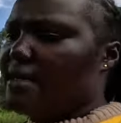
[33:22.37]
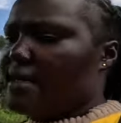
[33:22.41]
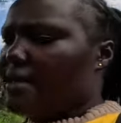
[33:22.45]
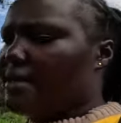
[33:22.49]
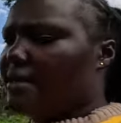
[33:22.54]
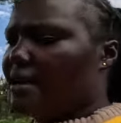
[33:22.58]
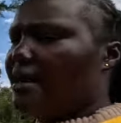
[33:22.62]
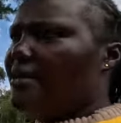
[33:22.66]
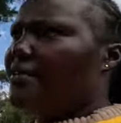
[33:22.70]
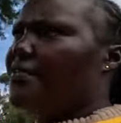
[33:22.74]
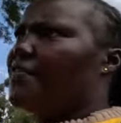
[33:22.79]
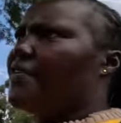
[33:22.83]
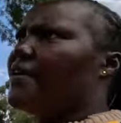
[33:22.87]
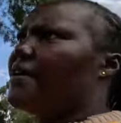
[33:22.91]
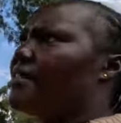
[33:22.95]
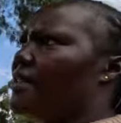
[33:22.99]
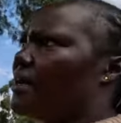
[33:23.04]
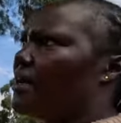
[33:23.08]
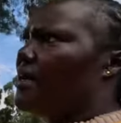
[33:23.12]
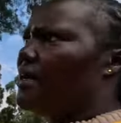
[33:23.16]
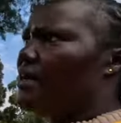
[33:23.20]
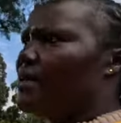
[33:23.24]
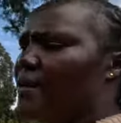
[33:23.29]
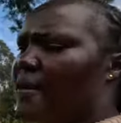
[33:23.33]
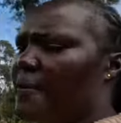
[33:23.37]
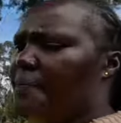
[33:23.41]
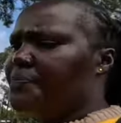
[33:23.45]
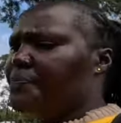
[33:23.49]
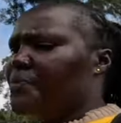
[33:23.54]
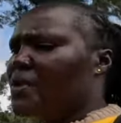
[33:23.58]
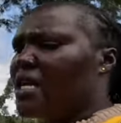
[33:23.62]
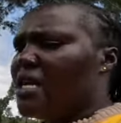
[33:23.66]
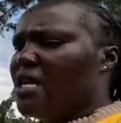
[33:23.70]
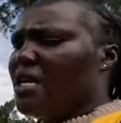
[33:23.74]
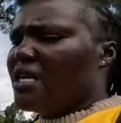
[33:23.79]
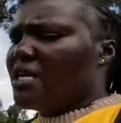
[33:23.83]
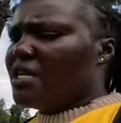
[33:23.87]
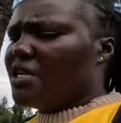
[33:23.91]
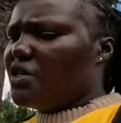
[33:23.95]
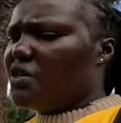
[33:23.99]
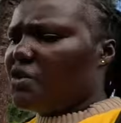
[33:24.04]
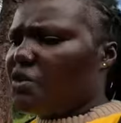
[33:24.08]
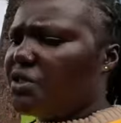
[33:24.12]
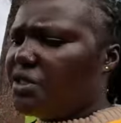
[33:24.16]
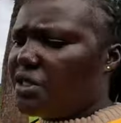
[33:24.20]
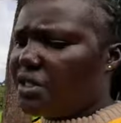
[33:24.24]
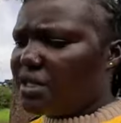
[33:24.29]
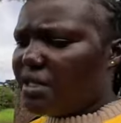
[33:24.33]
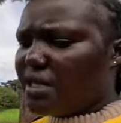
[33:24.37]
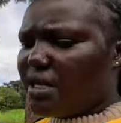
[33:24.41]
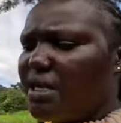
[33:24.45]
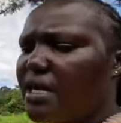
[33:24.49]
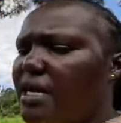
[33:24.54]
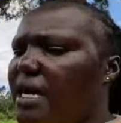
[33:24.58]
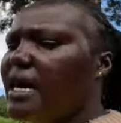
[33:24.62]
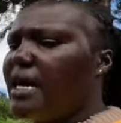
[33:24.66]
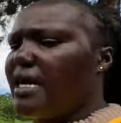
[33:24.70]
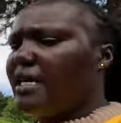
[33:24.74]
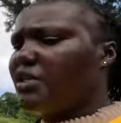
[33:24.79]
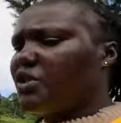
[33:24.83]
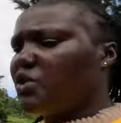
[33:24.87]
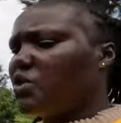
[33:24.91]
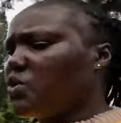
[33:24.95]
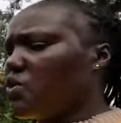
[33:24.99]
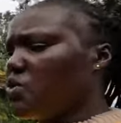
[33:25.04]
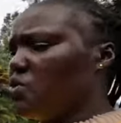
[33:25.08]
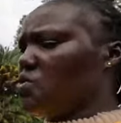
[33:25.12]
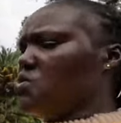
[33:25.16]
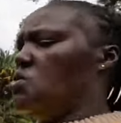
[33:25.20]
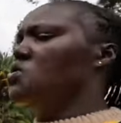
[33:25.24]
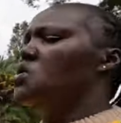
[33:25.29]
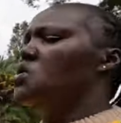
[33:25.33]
grandfather, he used to